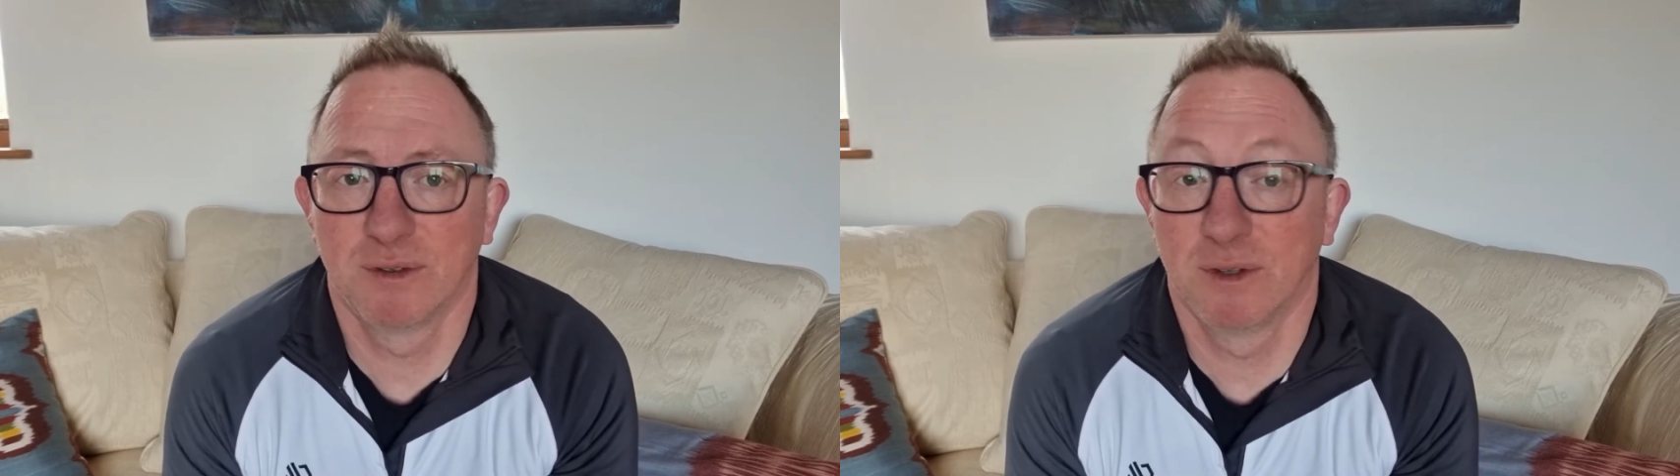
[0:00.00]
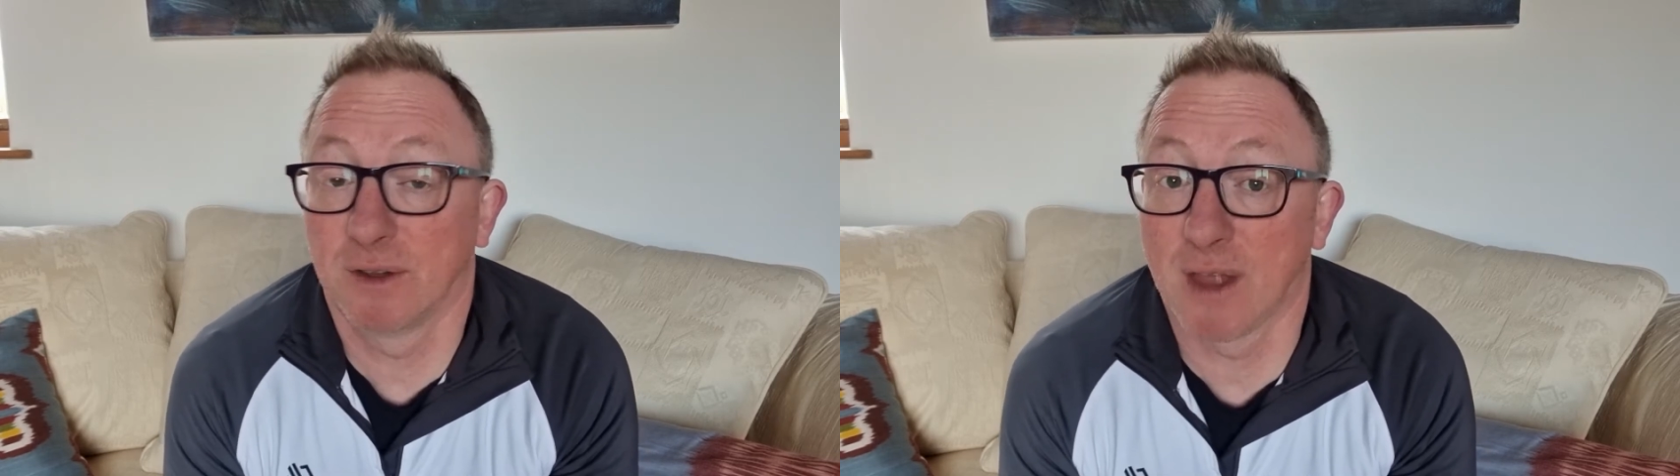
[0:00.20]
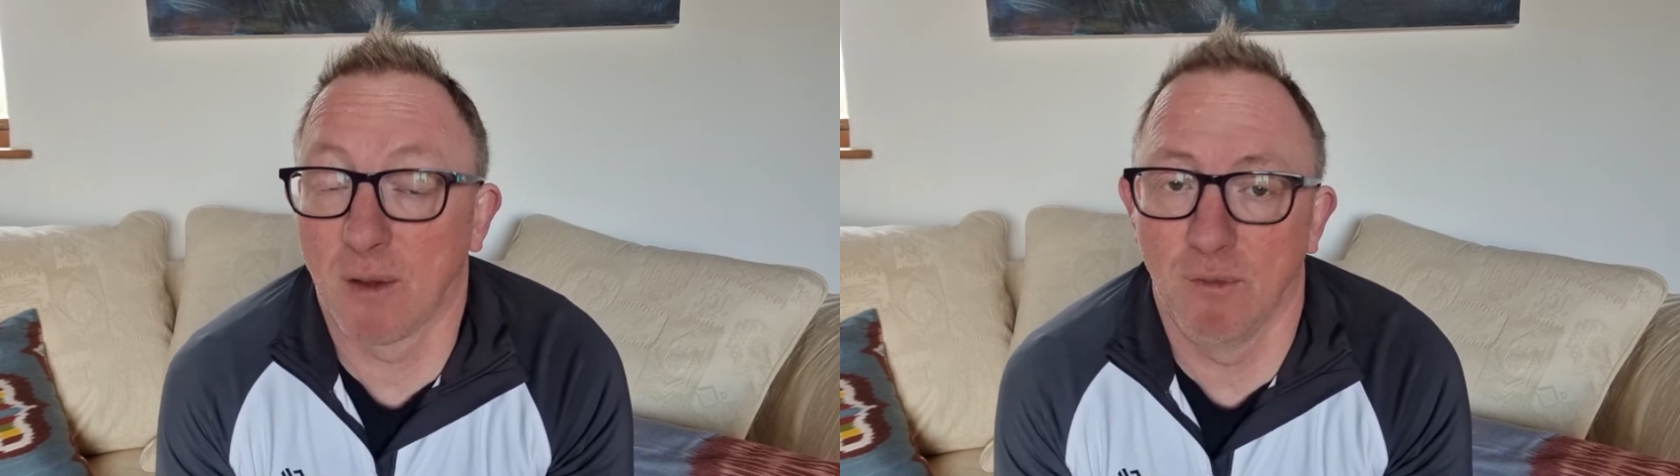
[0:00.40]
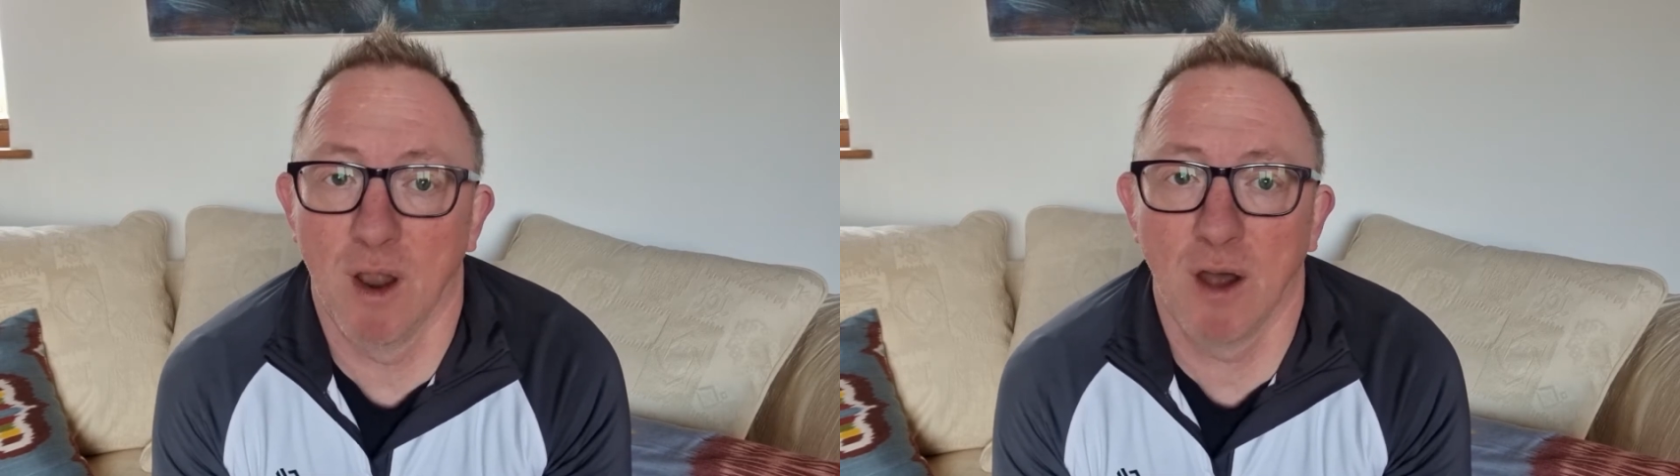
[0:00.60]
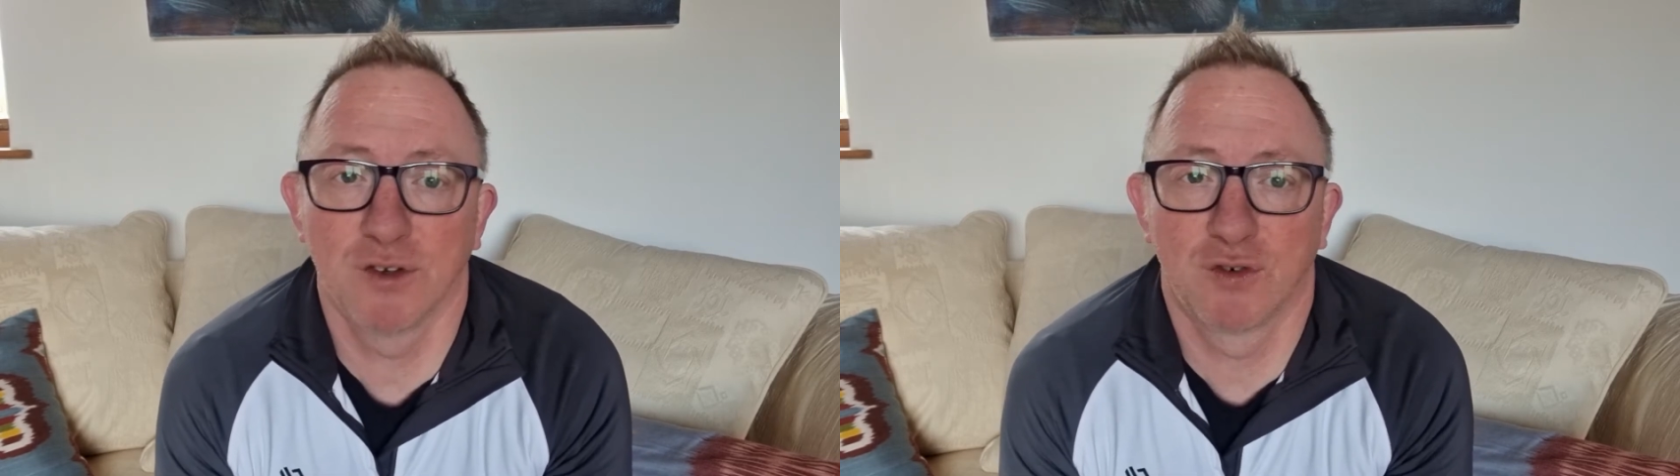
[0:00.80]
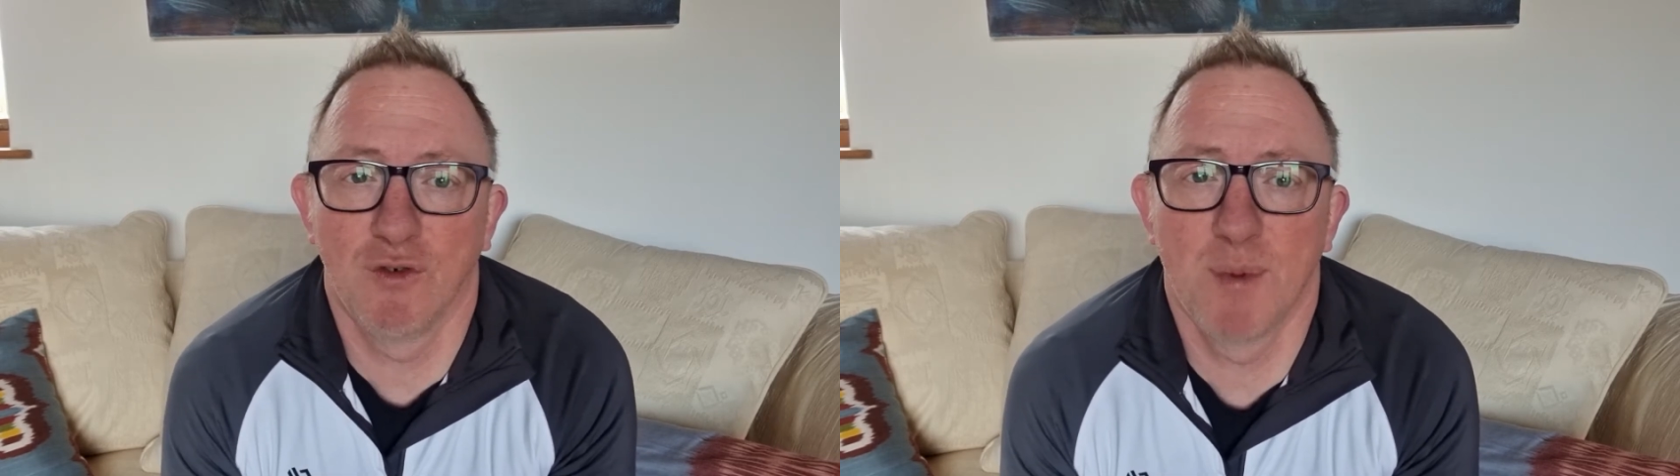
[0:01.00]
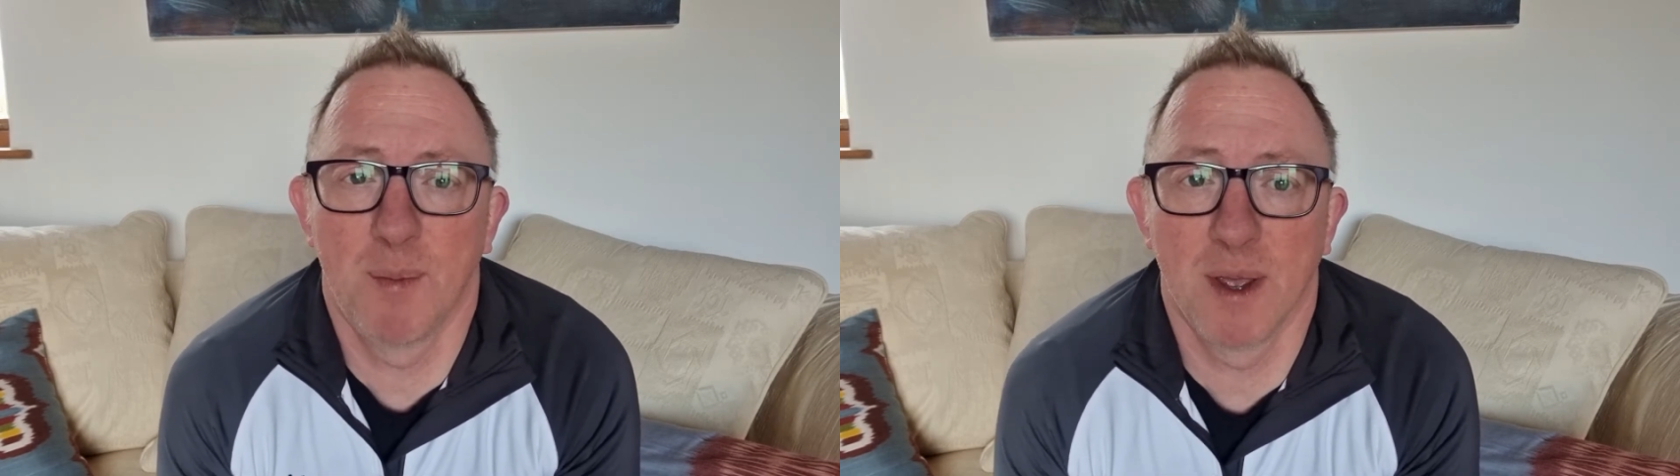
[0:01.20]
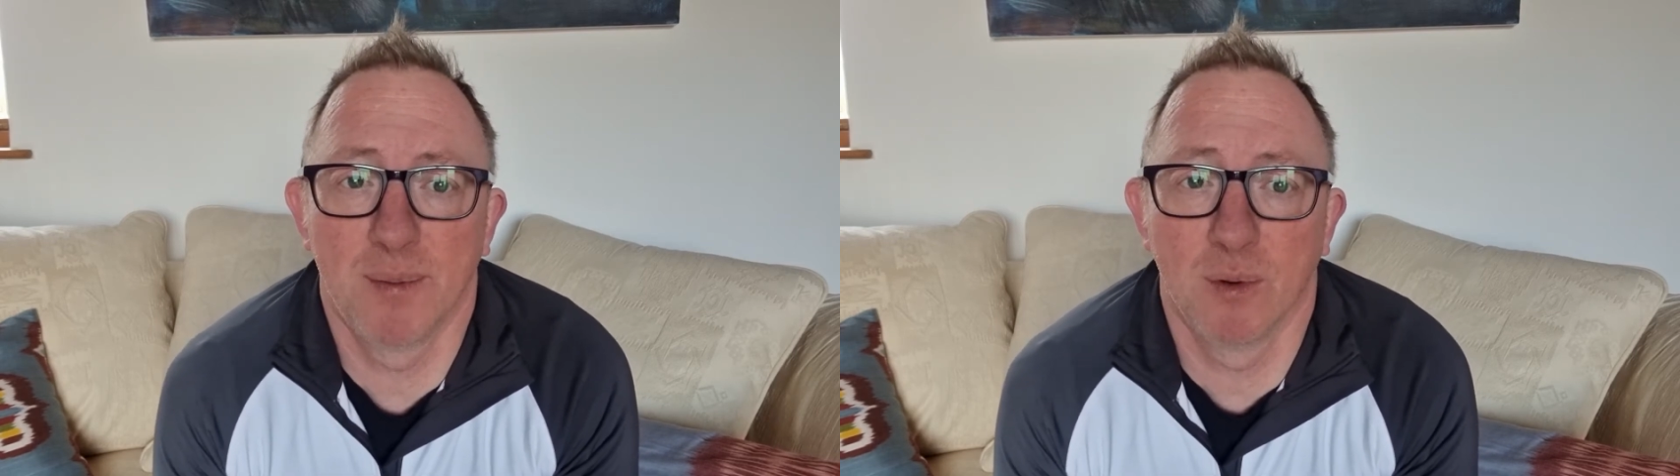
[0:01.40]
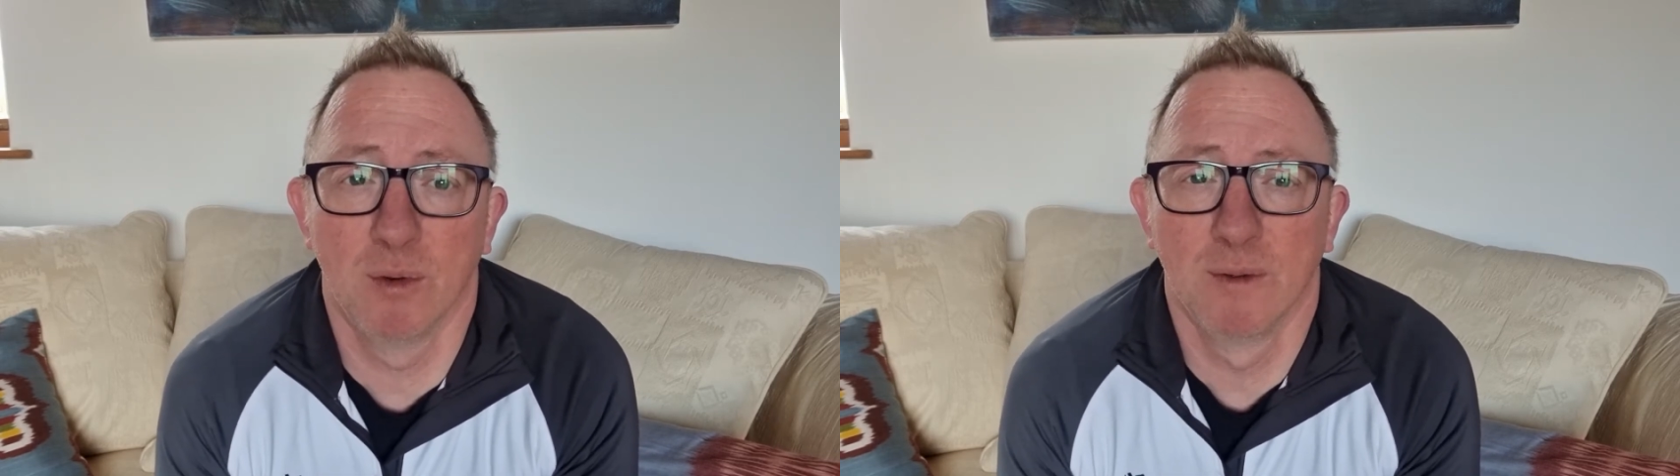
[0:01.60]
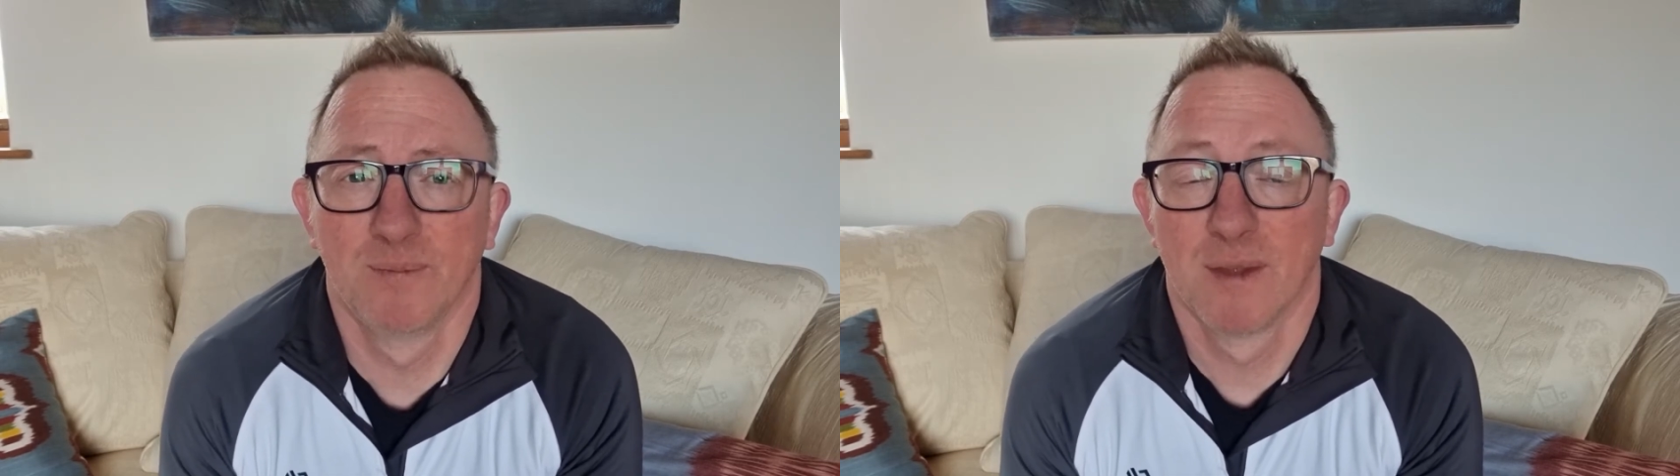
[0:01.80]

the, that larger group of people.